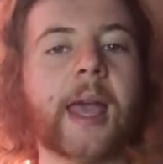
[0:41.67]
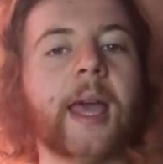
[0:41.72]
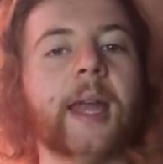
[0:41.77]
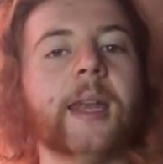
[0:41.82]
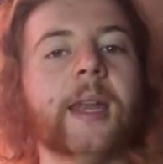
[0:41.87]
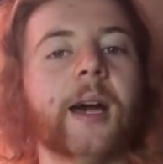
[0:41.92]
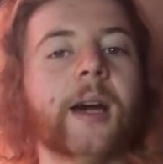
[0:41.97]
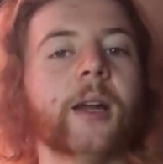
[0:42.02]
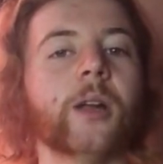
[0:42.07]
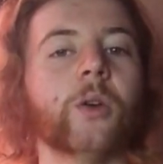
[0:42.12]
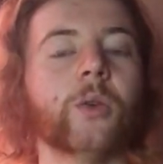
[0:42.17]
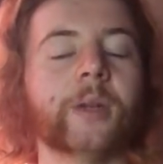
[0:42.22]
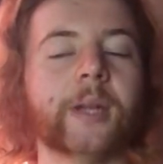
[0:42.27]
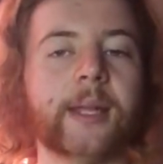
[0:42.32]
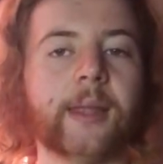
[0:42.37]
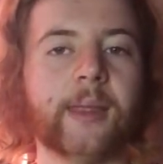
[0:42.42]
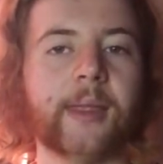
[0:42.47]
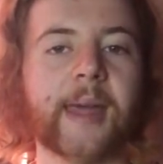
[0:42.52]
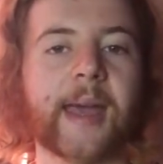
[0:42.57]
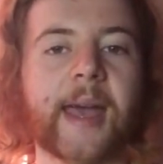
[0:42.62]
and not
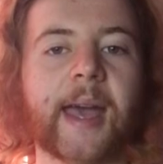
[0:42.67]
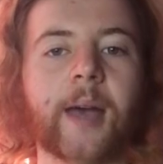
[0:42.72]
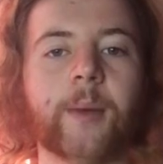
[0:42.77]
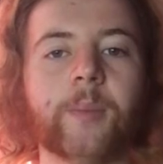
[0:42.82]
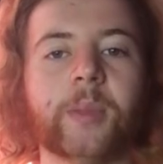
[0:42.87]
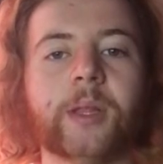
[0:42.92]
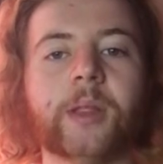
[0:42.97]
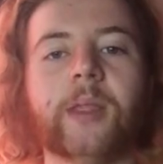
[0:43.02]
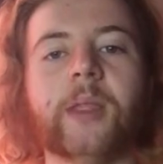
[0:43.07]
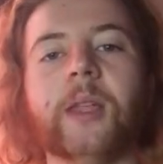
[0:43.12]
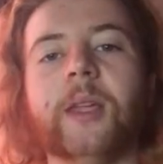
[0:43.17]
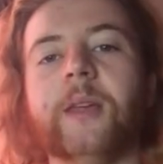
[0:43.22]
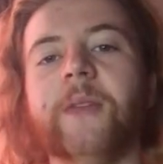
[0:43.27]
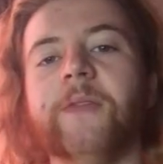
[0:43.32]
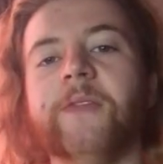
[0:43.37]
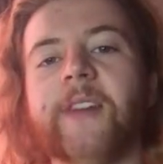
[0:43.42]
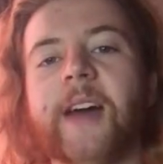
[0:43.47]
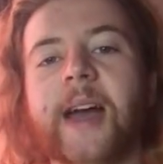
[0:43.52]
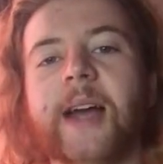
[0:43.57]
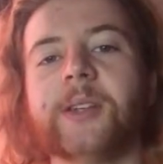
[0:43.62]
only that, but the
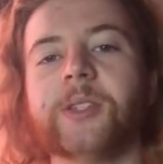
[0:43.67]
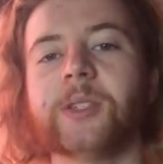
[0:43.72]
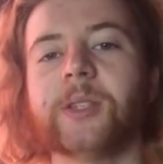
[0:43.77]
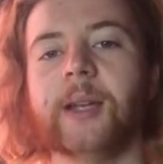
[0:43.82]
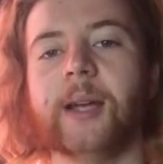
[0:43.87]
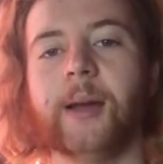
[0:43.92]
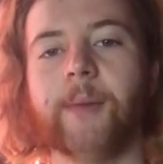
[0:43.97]
vast